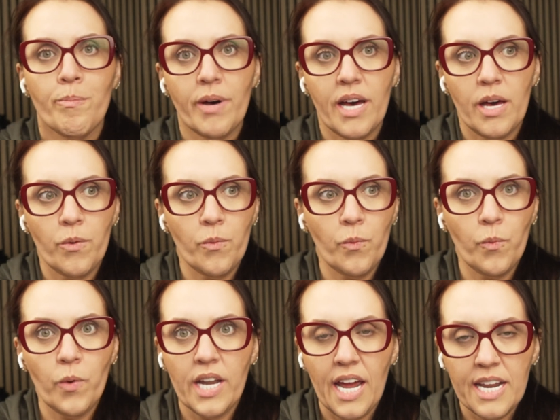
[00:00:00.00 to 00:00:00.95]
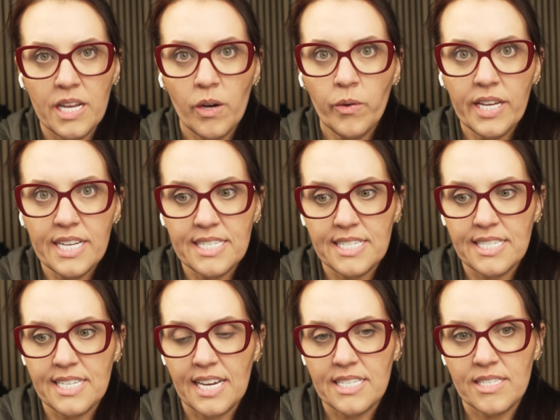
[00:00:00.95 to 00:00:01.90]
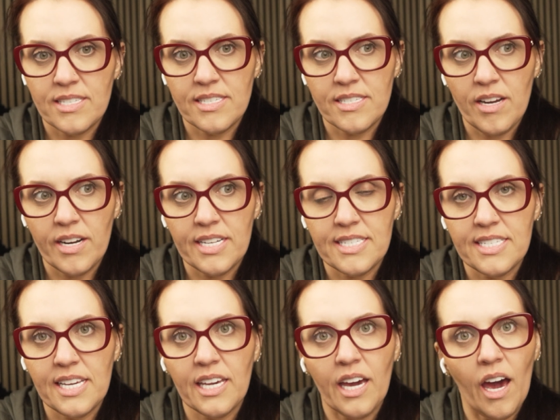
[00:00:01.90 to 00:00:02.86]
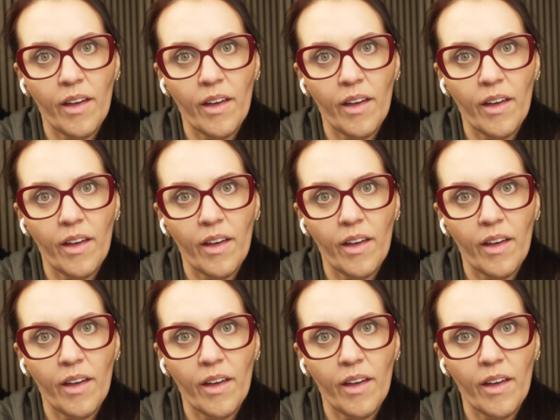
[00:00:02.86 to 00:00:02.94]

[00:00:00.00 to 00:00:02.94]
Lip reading: But what I noticed is I started seeing